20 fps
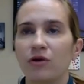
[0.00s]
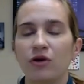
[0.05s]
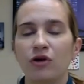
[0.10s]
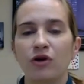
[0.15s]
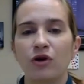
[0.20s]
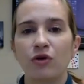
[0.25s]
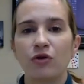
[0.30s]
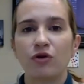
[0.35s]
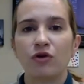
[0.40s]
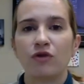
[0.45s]

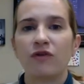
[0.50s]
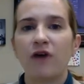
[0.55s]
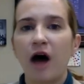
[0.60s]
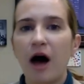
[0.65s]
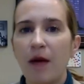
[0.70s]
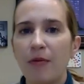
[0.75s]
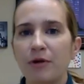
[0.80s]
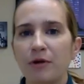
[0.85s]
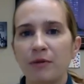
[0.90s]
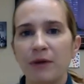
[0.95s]
you've
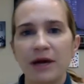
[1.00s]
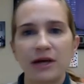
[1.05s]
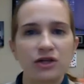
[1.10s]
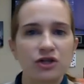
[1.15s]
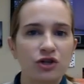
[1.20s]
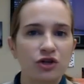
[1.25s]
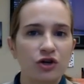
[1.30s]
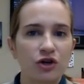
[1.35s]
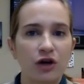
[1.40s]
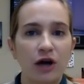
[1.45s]

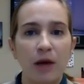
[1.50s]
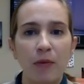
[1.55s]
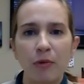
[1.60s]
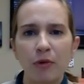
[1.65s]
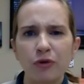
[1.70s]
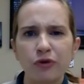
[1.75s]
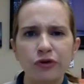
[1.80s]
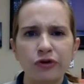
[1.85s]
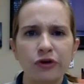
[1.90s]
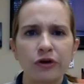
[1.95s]
optimized your
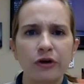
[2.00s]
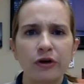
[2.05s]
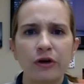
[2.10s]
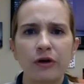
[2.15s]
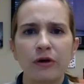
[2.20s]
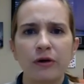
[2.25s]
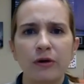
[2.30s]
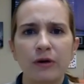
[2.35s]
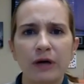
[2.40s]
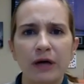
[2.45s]
couples
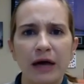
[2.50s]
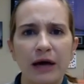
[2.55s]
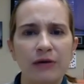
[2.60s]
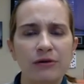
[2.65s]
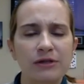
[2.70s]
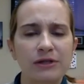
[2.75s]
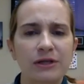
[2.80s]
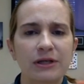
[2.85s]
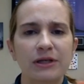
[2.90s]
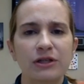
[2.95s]

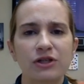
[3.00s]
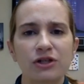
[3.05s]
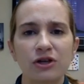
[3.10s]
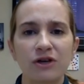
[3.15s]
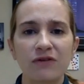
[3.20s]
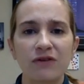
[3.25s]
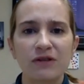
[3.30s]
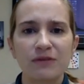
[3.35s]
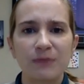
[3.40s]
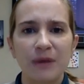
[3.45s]
counseling
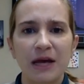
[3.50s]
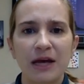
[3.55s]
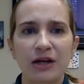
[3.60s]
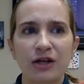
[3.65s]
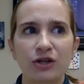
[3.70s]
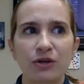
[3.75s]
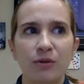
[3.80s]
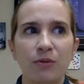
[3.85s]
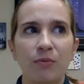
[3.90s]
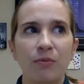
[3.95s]
service
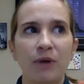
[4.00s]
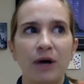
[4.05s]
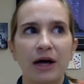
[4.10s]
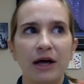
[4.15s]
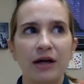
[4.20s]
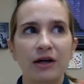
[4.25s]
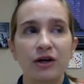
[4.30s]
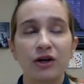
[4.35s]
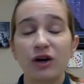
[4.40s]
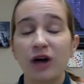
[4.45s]
page,
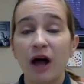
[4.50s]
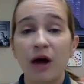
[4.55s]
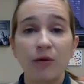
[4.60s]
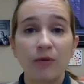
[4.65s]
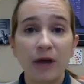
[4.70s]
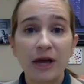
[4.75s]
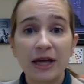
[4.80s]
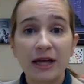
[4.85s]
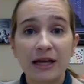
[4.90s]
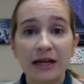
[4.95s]
but you're
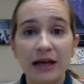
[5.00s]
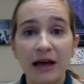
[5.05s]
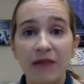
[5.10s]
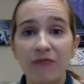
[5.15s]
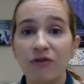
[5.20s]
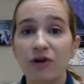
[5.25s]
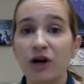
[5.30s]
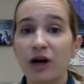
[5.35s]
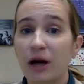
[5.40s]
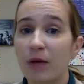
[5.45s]
not ranking
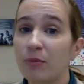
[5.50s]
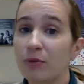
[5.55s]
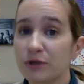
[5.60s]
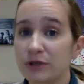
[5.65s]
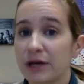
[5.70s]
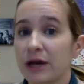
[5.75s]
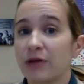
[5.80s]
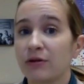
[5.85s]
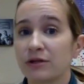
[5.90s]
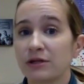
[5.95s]
yet for
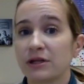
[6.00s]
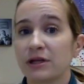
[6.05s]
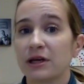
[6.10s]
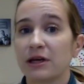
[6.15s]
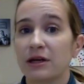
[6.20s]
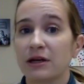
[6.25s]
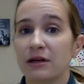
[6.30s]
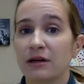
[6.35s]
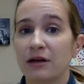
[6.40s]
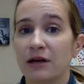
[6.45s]
couples
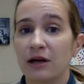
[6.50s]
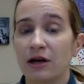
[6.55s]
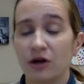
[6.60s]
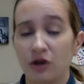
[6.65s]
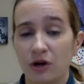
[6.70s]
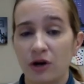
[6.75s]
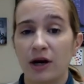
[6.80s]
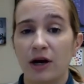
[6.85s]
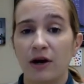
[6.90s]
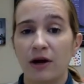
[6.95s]
counseling in
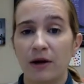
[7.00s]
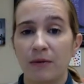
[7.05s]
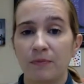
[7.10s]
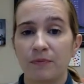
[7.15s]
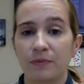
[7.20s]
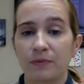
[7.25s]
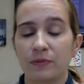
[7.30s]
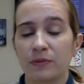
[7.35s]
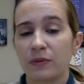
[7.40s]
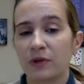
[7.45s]
your area.
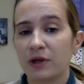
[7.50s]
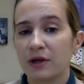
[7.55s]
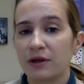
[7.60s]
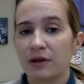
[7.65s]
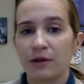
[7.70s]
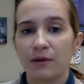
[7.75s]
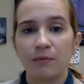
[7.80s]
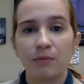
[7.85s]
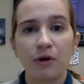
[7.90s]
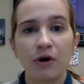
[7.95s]

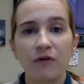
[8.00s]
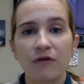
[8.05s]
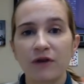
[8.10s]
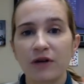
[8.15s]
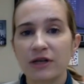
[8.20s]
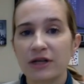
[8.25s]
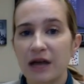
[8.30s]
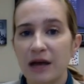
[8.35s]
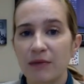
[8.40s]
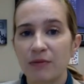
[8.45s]

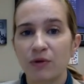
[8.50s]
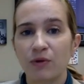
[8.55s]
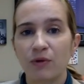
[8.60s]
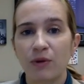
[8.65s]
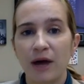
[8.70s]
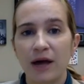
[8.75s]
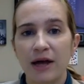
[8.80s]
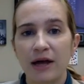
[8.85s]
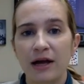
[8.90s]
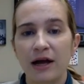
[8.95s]
Perfect time to
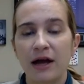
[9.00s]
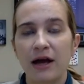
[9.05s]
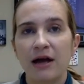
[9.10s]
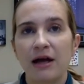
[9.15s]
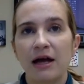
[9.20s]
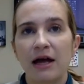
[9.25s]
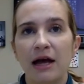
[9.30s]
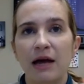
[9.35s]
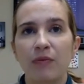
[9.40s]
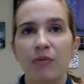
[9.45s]
write
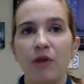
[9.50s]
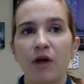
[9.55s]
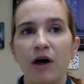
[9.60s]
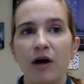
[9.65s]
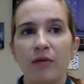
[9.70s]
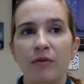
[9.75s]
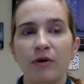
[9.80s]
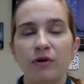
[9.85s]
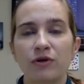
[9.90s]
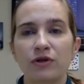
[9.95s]
a
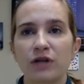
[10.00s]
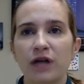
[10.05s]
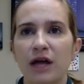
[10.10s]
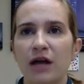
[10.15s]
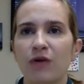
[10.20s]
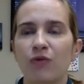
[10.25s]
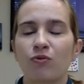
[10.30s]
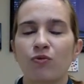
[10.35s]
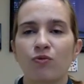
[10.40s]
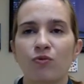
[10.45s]
blog post
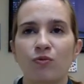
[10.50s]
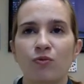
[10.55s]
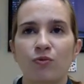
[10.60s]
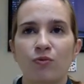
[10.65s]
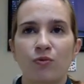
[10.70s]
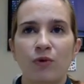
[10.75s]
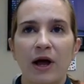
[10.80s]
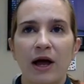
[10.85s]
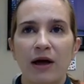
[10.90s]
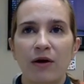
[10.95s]
and
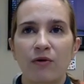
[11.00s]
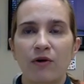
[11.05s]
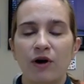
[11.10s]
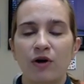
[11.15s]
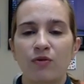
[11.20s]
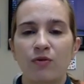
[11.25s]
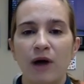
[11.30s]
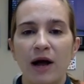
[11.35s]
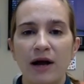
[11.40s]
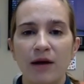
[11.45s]

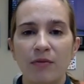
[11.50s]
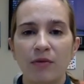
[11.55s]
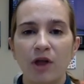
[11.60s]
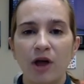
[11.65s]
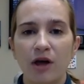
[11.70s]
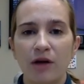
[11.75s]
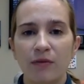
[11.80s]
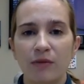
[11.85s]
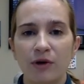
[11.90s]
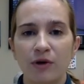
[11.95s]
write a
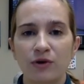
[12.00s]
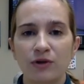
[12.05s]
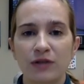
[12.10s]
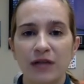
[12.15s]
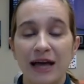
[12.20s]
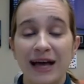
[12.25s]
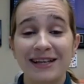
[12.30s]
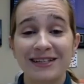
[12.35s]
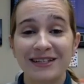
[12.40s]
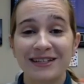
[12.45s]
blog post
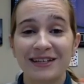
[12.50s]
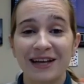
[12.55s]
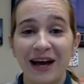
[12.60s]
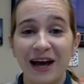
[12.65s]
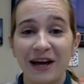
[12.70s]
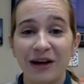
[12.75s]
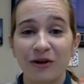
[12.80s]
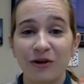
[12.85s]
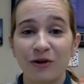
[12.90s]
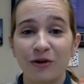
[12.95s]
that has a
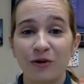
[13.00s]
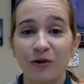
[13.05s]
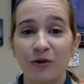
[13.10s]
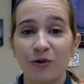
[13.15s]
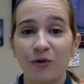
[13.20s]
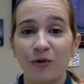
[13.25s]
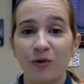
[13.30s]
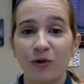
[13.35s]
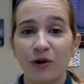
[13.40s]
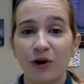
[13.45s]
title
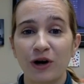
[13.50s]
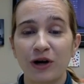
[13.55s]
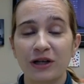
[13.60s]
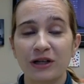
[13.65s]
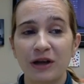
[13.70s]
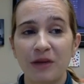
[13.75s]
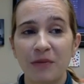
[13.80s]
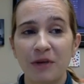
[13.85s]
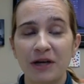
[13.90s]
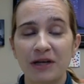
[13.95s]
or a
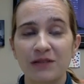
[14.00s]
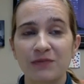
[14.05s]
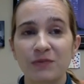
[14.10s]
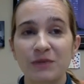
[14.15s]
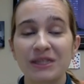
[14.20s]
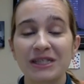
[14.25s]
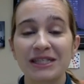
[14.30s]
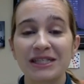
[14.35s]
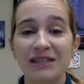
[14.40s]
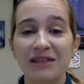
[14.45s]
topic
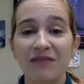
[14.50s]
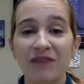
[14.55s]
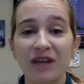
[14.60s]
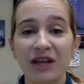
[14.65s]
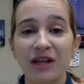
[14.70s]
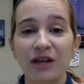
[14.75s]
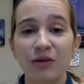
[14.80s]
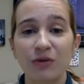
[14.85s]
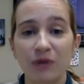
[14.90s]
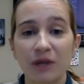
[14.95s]

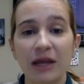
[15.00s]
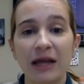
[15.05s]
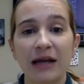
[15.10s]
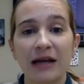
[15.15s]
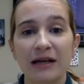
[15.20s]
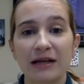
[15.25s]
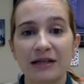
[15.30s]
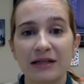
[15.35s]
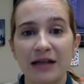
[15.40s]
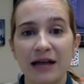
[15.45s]
specifically
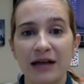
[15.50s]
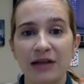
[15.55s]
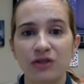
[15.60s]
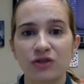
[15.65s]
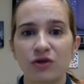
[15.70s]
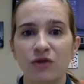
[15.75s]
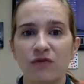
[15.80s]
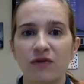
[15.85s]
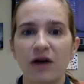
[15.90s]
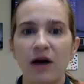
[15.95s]
related to
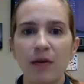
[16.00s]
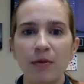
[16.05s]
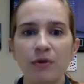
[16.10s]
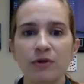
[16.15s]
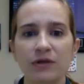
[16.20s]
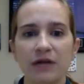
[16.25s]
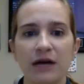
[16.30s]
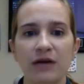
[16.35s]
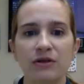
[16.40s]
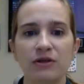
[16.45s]
that. So if
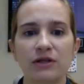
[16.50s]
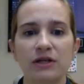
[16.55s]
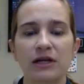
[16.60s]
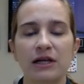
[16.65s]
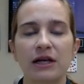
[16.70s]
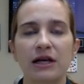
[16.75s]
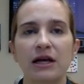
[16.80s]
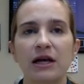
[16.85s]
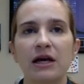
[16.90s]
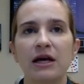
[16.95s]
couples
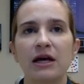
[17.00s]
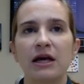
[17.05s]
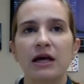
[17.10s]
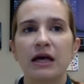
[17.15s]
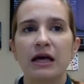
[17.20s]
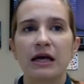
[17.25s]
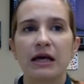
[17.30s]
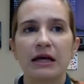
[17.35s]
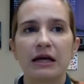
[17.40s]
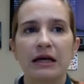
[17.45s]
counseling
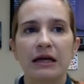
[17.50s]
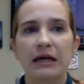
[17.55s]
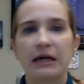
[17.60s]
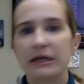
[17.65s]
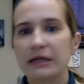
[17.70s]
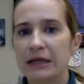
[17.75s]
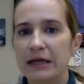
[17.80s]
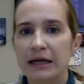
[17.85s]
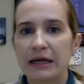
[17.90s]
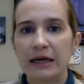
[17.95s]
in
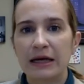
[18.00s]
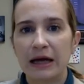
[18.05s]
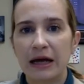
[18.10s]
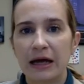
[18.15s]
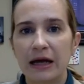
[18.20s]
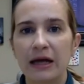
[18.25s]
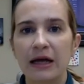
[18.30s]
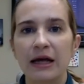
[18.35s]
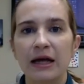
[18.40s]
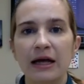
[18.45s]

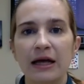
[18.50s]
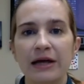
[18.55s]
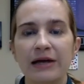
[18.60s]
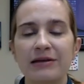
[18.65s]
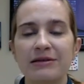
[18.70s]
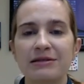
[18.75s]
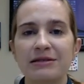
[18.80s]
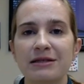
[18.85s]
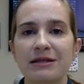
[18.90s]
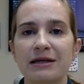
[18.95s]
Indiana
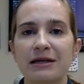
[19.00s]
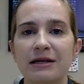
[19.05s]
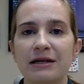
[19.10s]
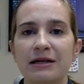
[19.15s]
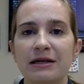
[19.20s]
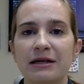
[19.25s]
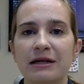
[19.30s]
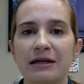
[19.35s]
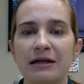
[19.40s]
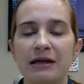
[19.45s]
is
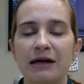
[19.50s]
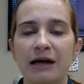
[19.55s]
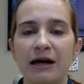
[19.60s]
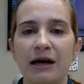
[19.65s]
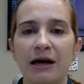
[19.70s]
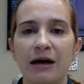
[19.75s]
the